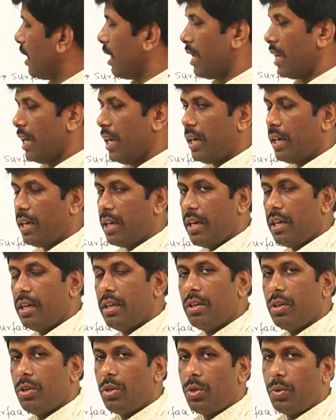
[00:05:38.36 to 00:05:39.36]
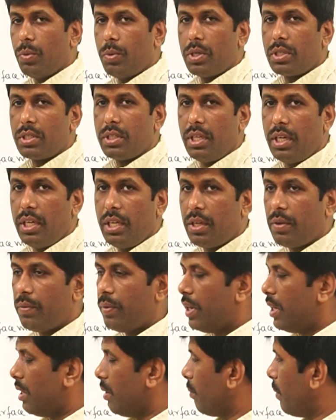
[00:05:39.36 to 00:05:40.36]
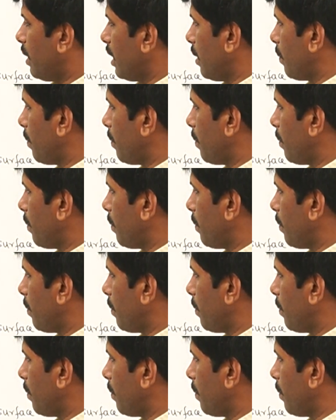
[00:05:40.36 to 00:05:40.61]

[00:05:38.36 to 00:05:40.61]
attracted towards the liquid by